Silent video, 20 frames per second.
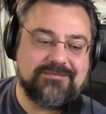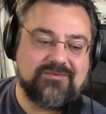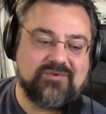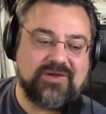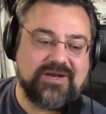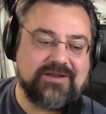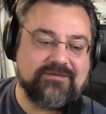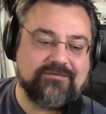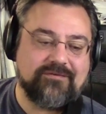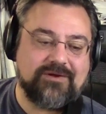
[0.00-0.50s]

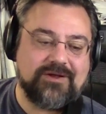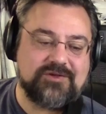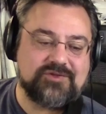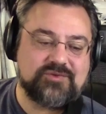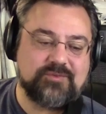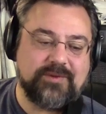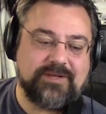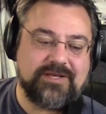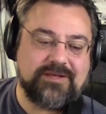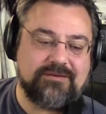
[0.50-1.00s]
whatever
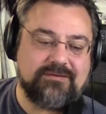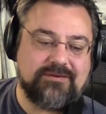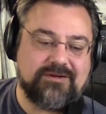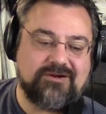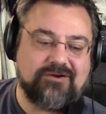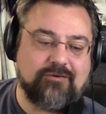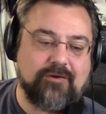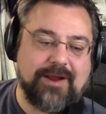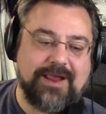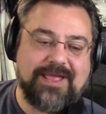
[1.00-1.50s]
else we can
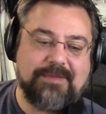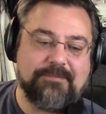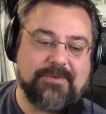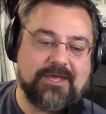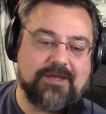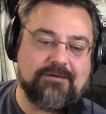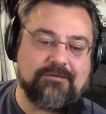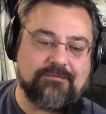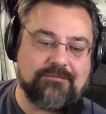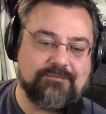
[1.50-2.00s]
cram
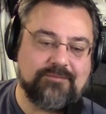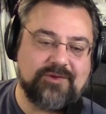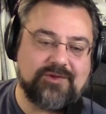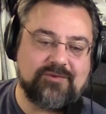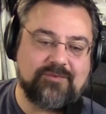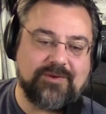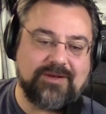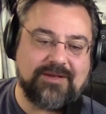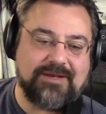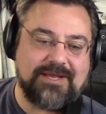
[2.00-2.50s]
in
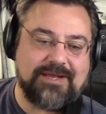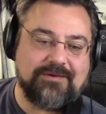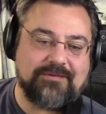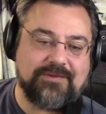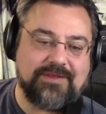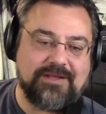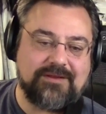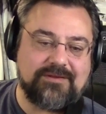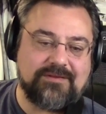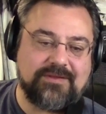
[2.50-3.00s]
between now
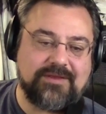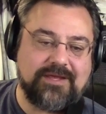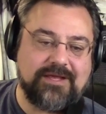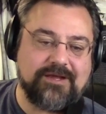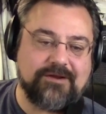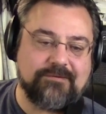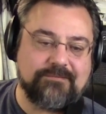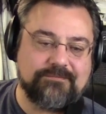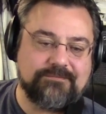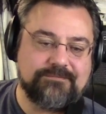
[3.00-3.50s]
and the end of the
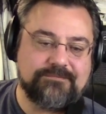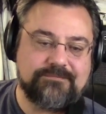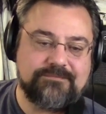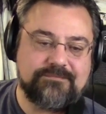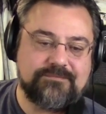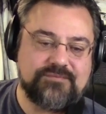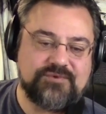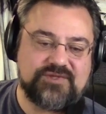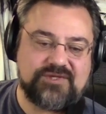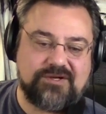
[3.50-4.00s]
year.
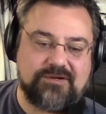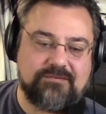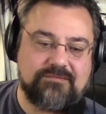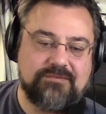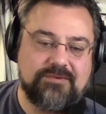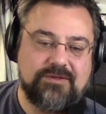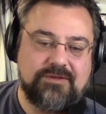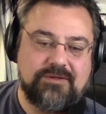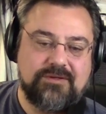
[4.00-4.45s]
So